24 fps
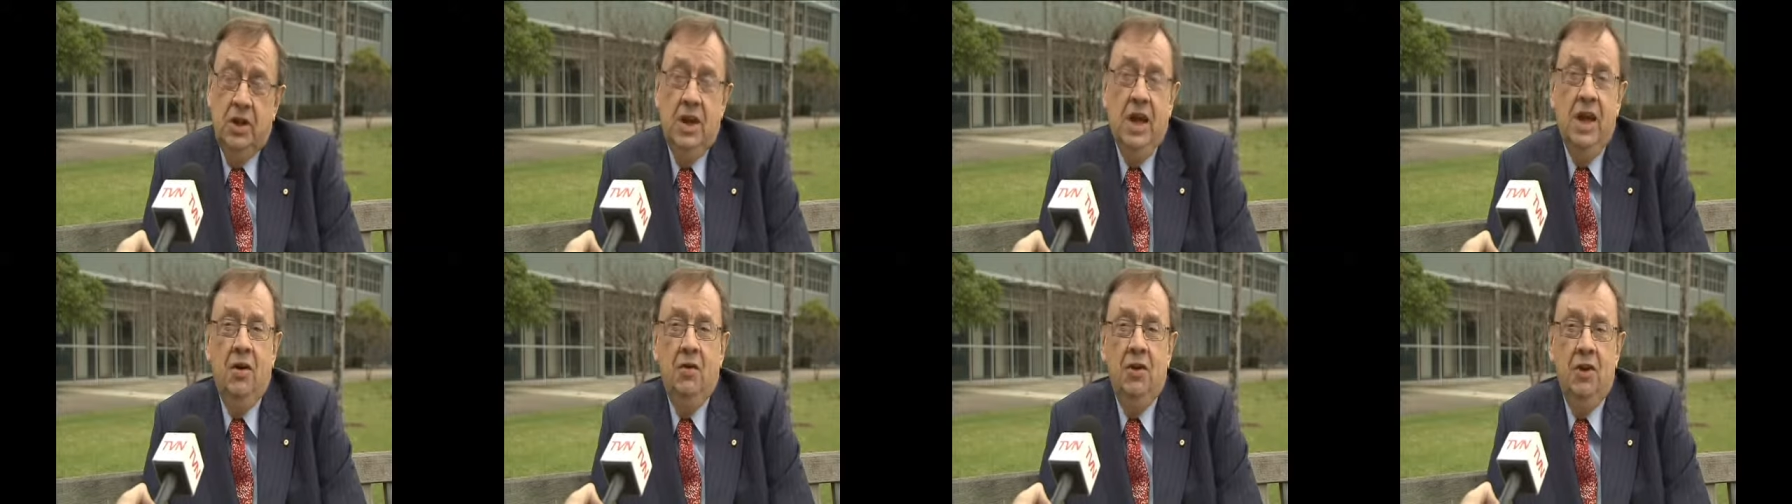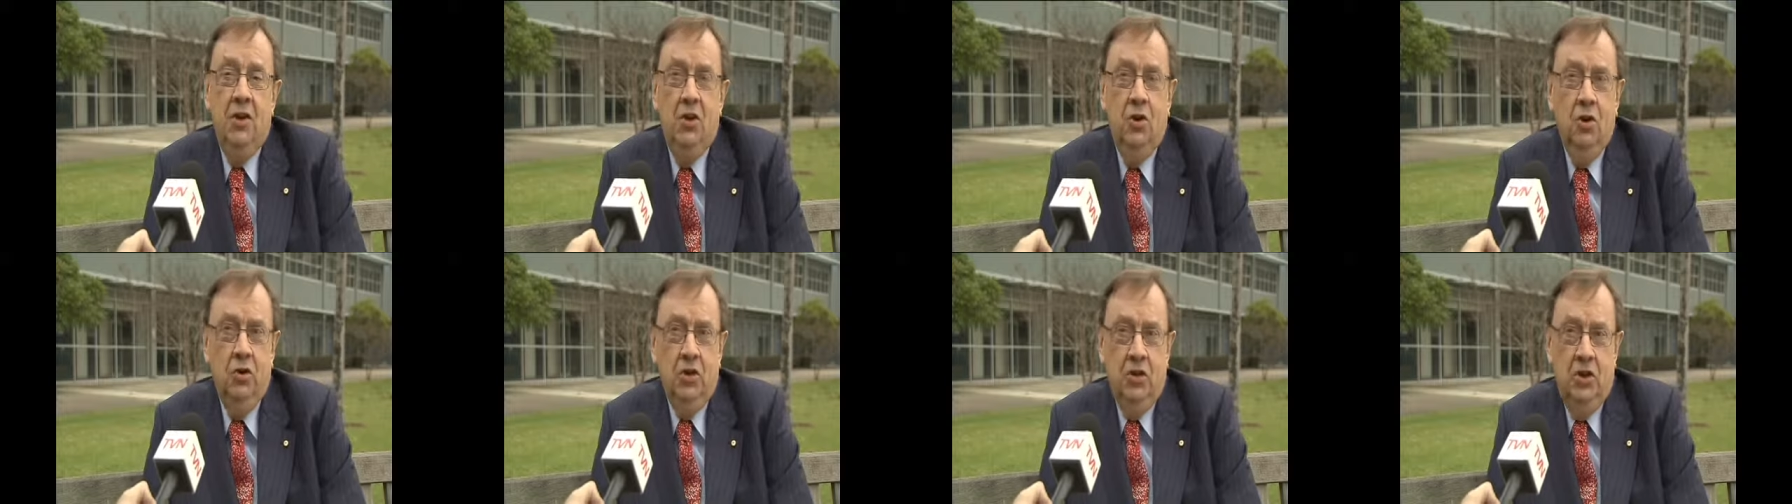Now,
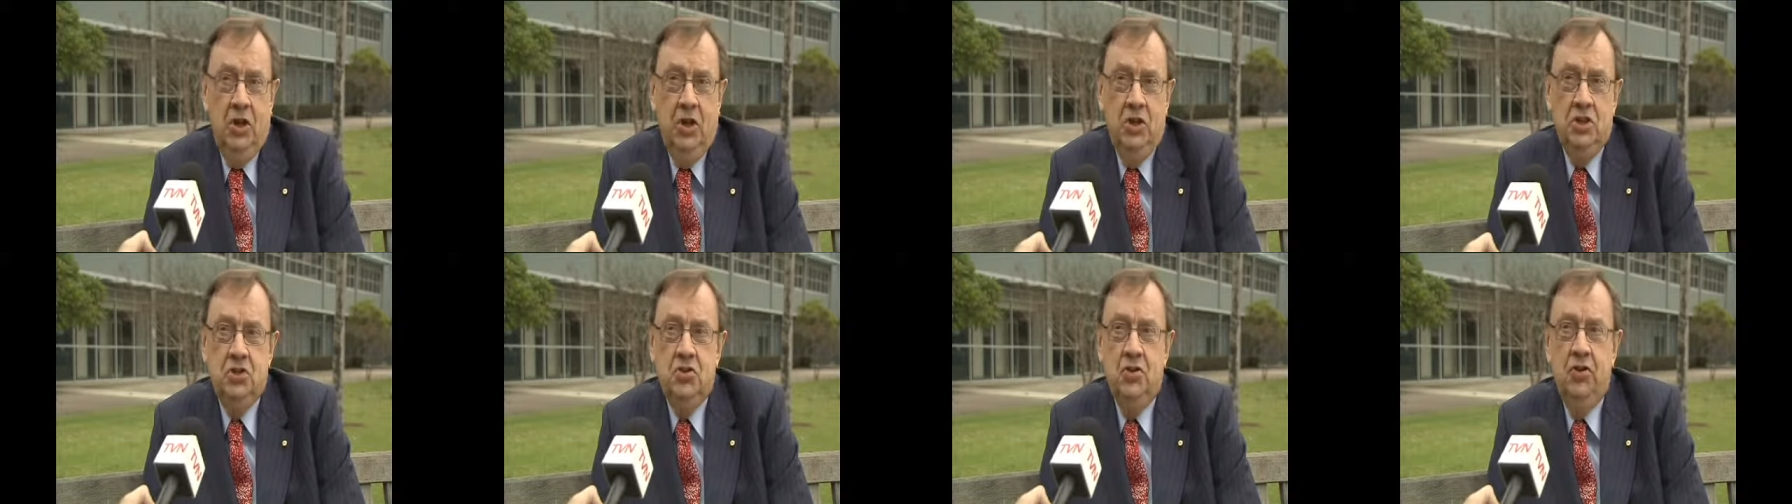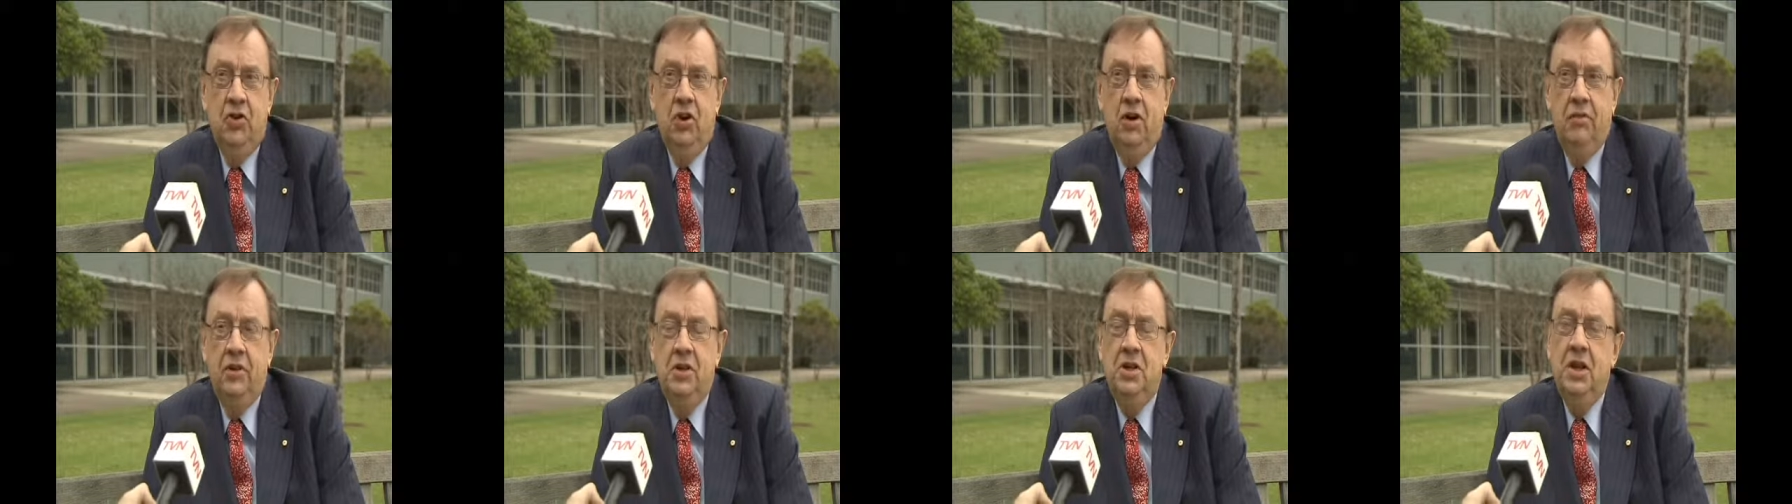you look at the history
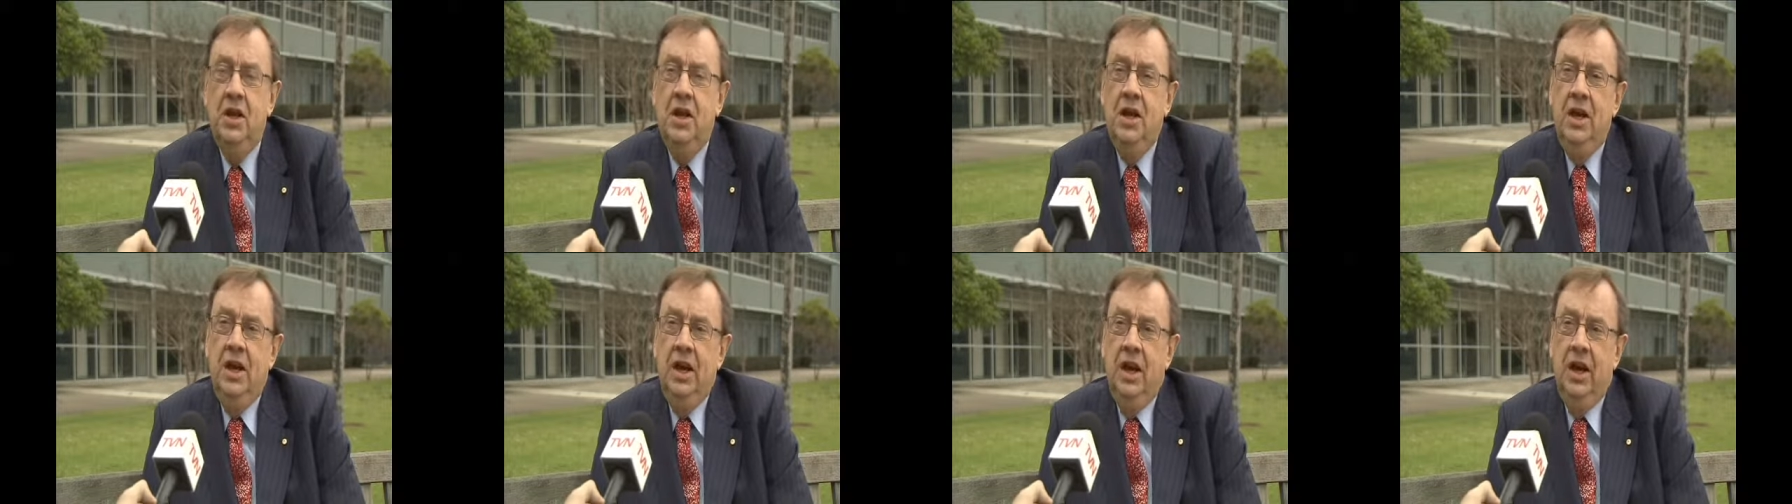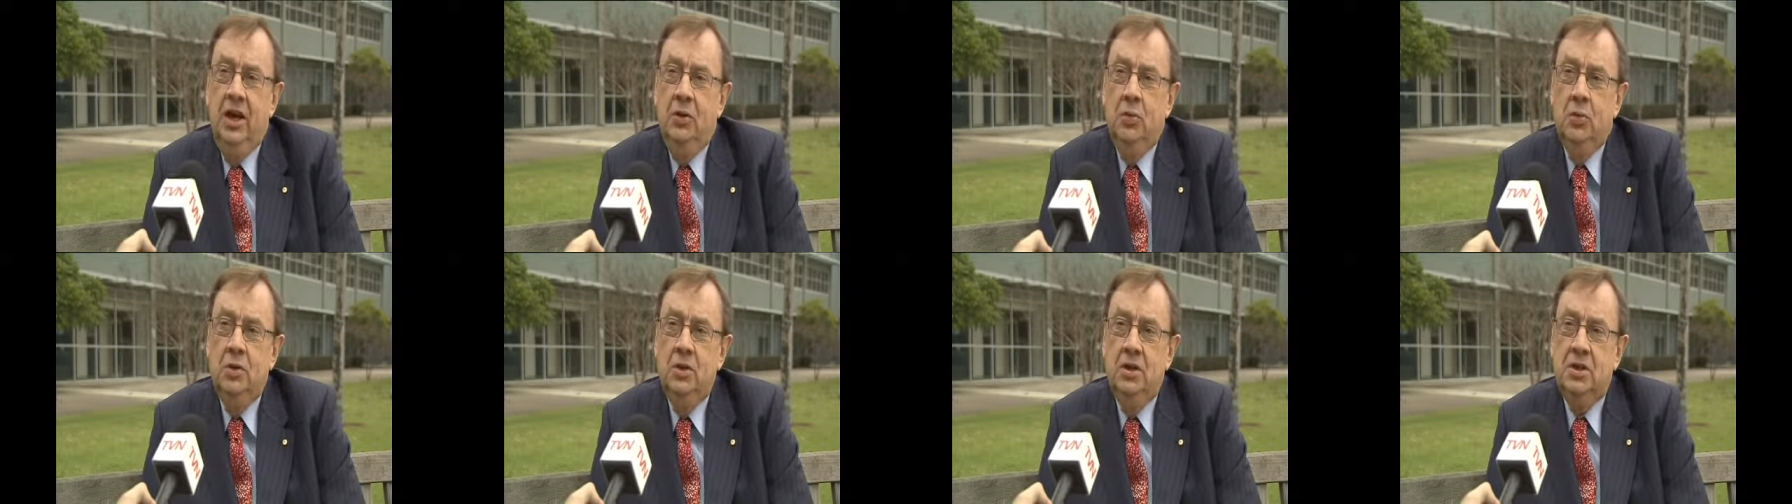of it,
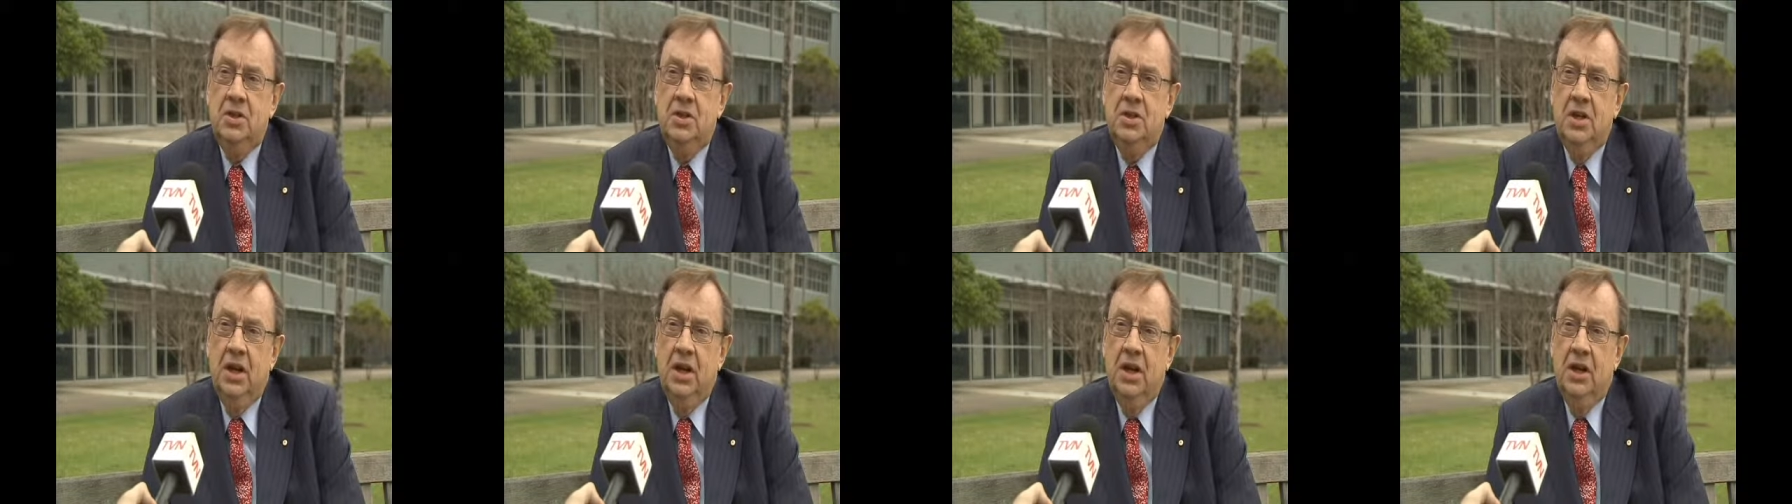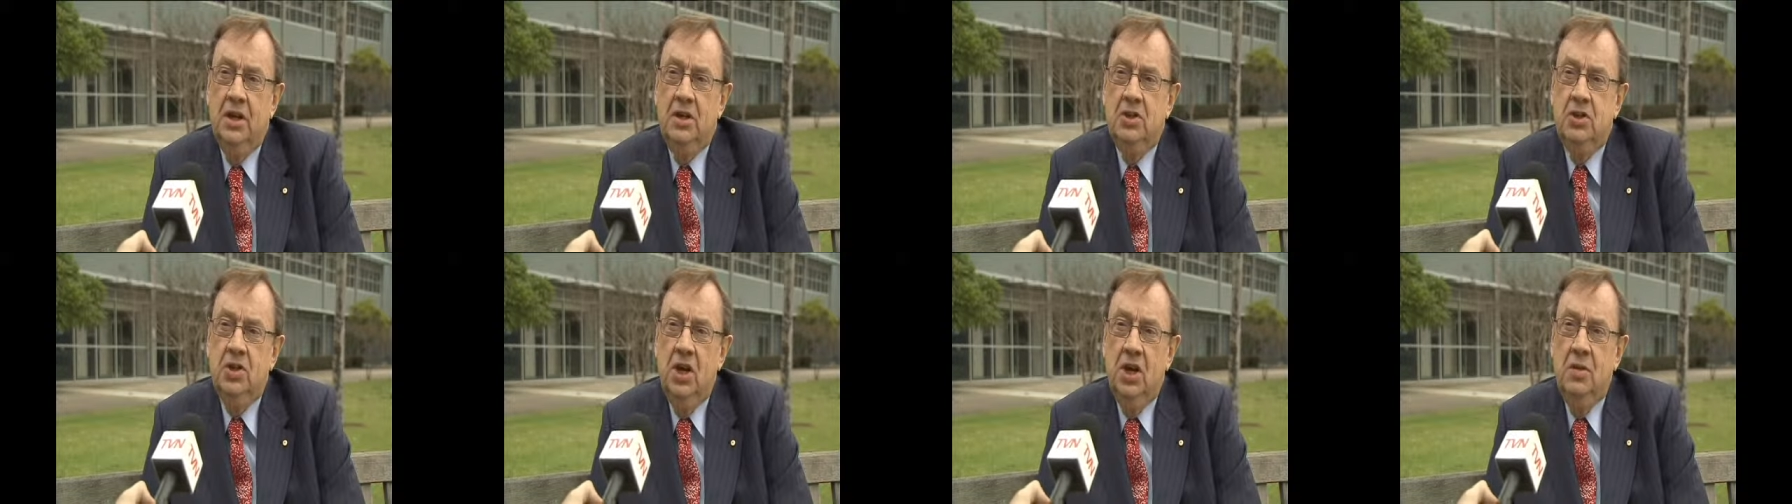it was
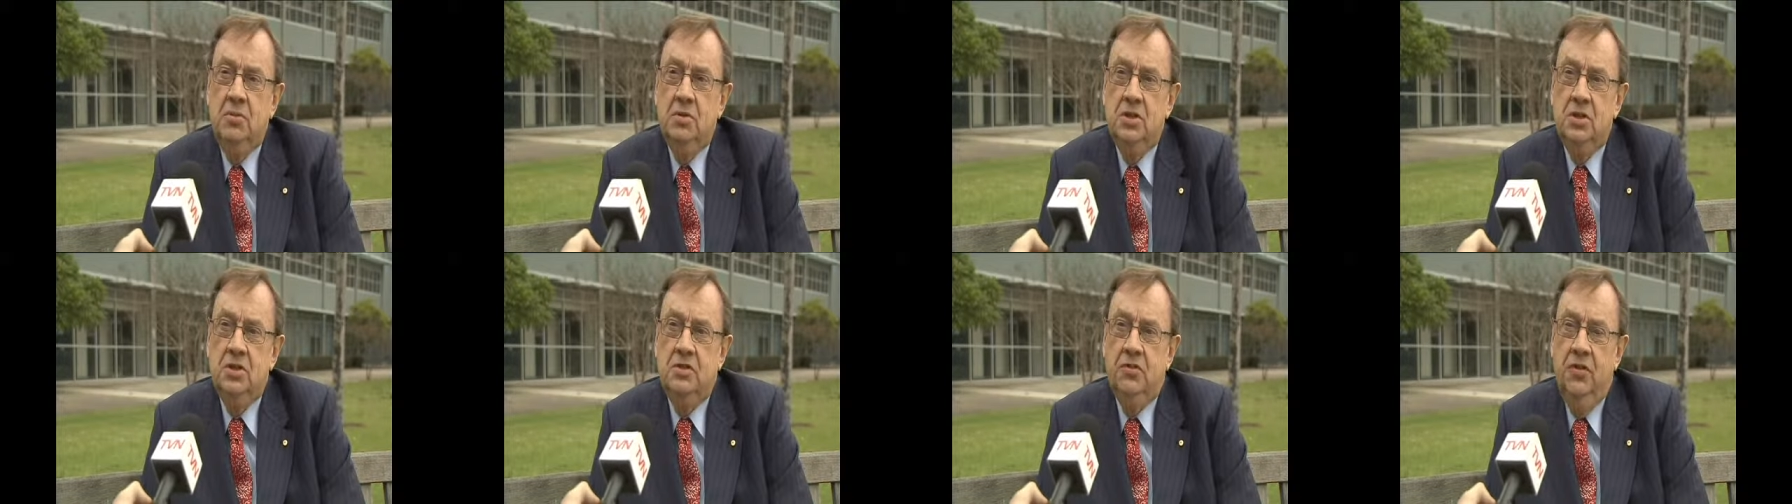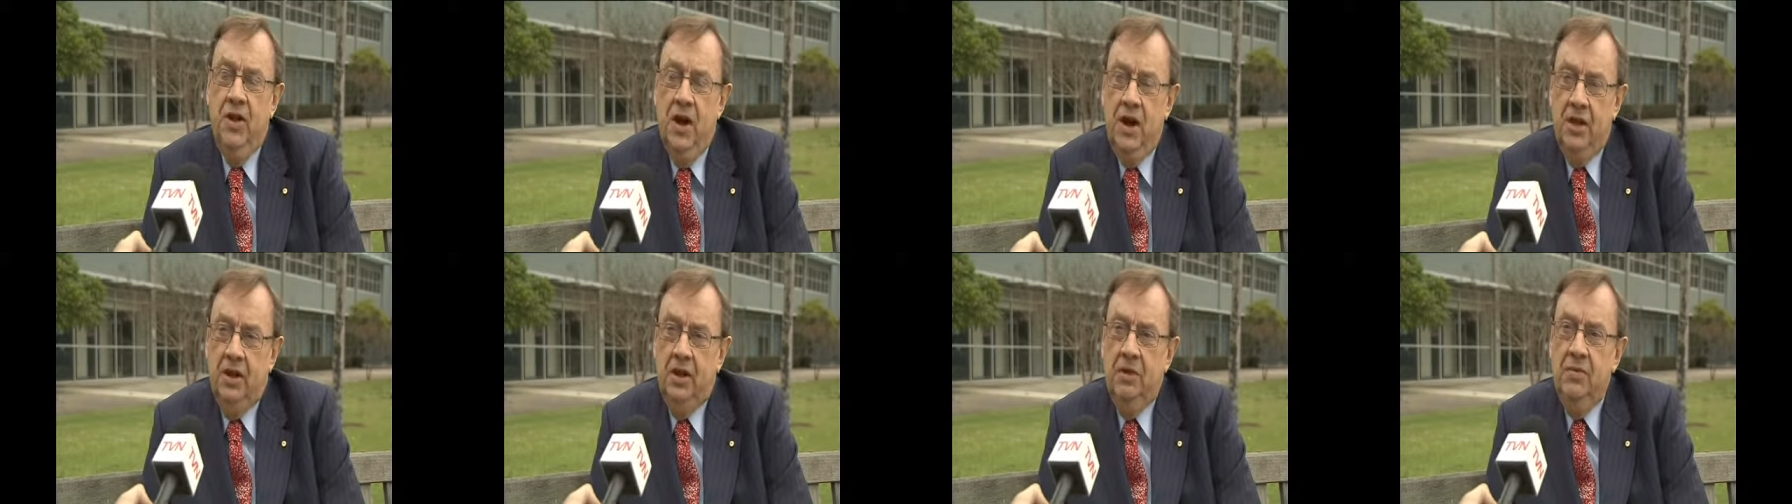uh, James's
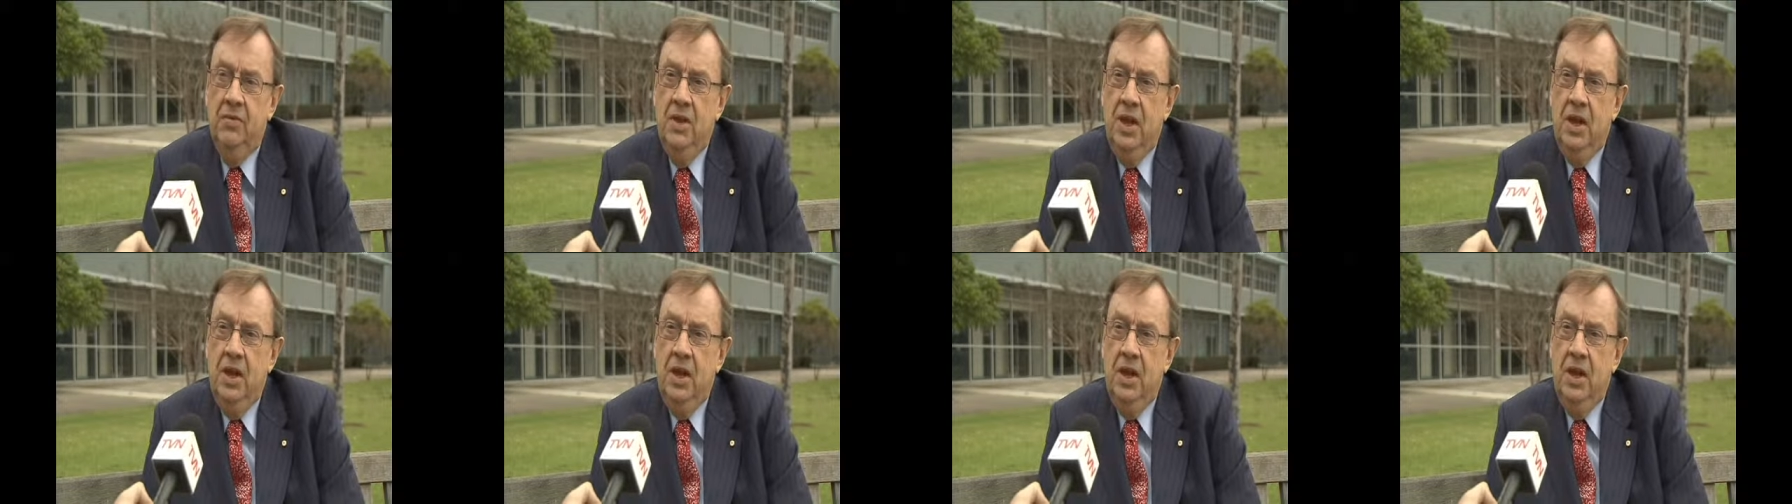father,